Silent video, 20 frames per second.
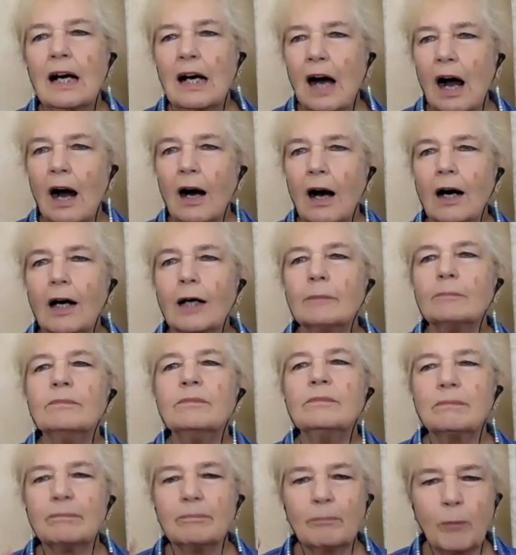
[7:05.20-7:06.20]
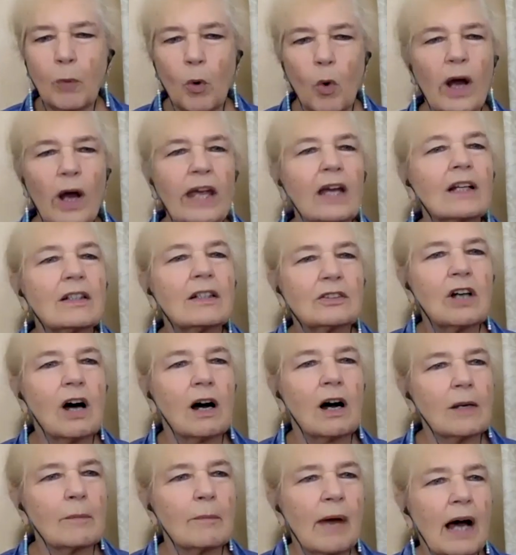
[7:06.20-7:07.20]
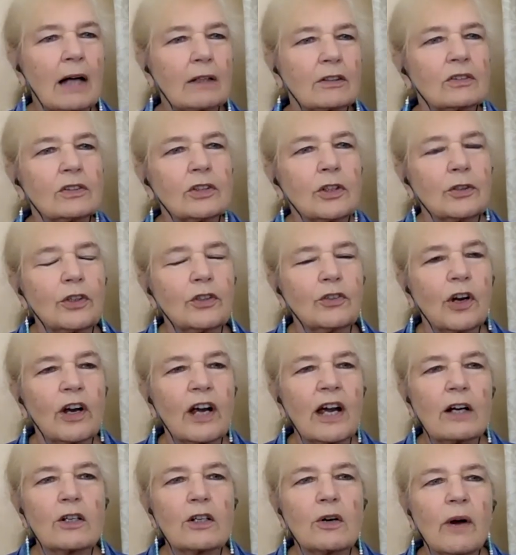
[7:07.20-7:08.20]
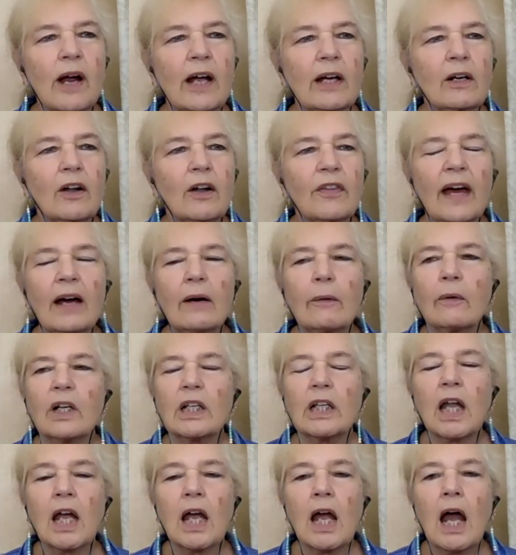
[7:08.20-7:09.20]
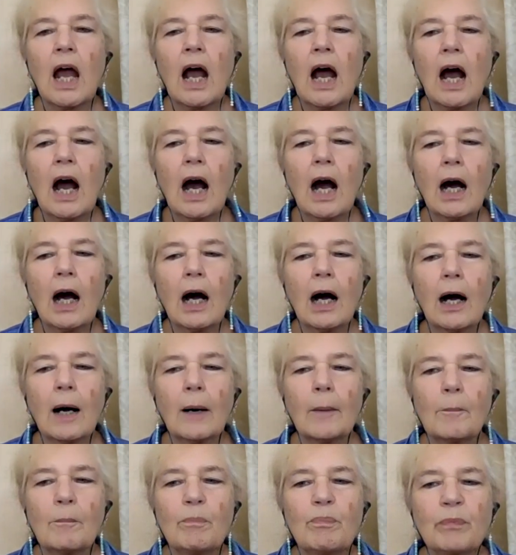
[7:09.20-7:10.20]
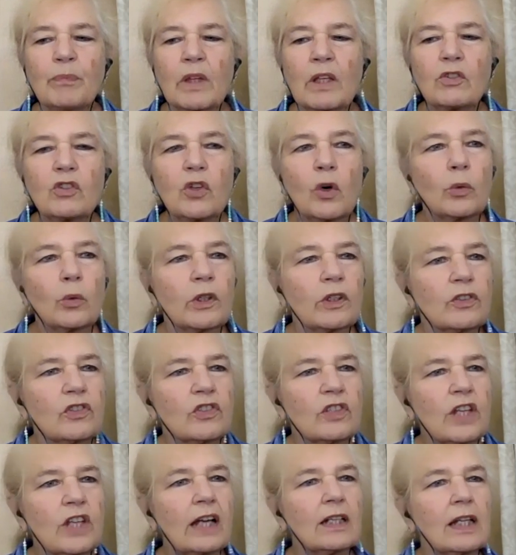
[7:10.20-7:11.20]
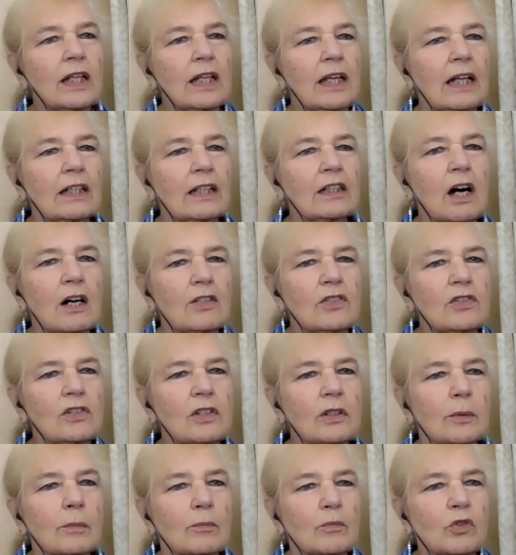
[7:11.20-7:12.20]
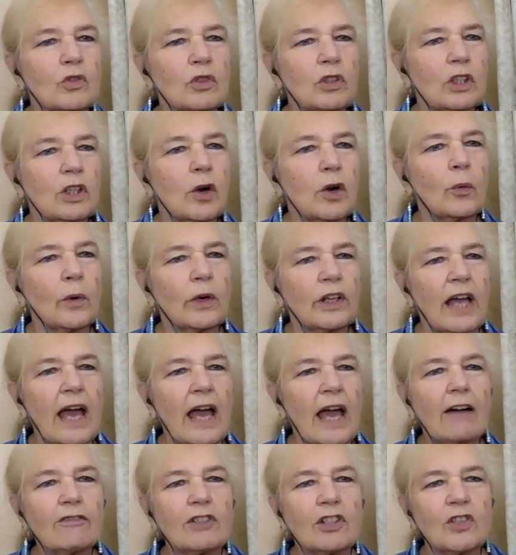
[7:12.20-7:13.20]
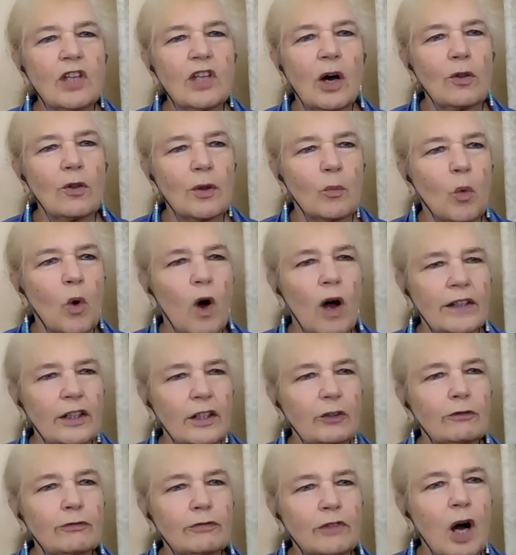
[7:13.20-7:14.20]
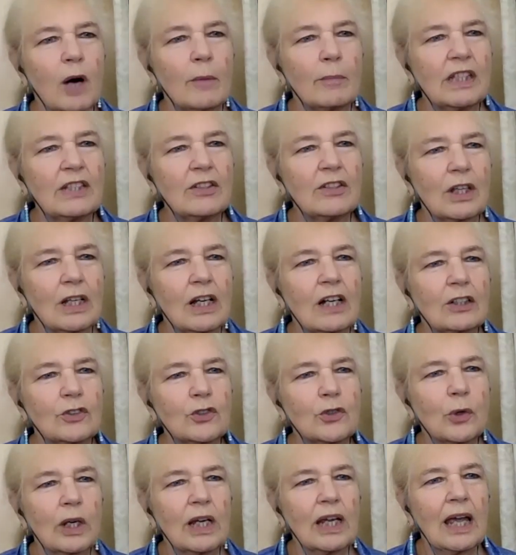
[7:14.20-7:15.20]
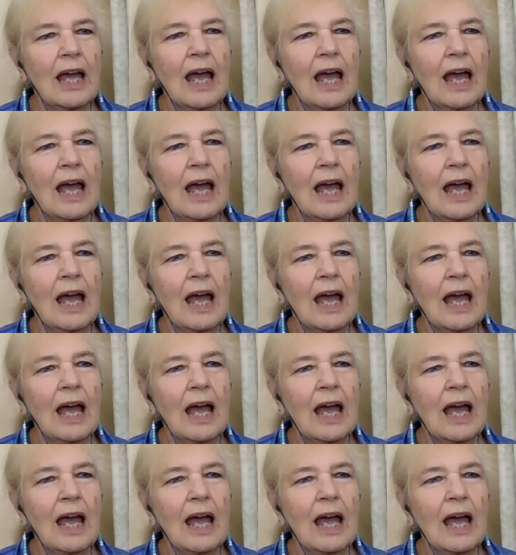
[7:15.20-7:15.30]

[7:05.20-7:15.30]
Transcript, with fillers: uh, boy talk about turning your hair gray on that one um, so we're standing at customs you know where you have to tell them why you've come into the country